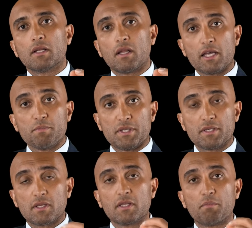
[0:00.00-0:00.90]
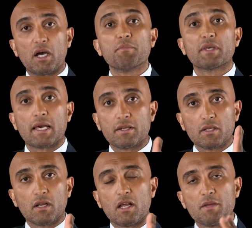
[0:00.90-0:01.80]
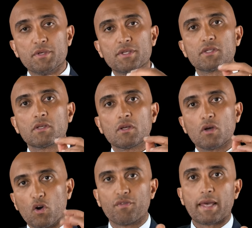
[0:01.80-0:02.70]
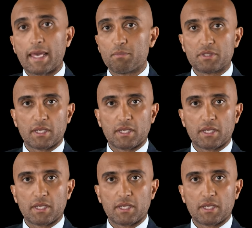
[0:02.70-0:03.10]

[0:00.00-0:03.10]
alignment and the biomechanical alignment of a